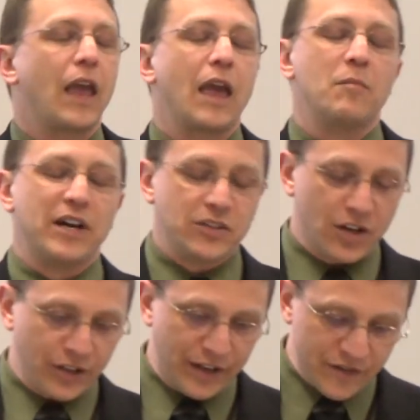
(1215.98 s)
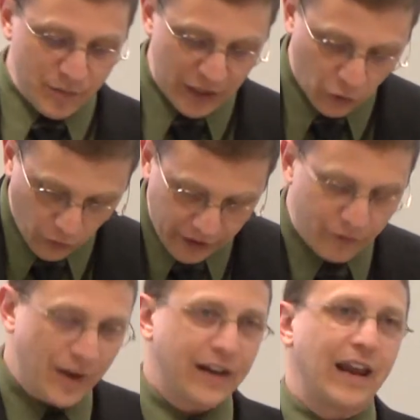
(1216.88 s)
And my daughter gives me grief
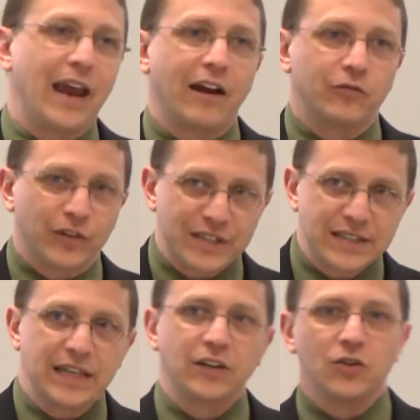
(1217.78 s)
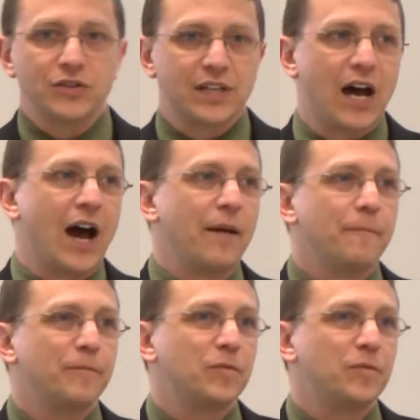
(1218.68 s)
about it every single time.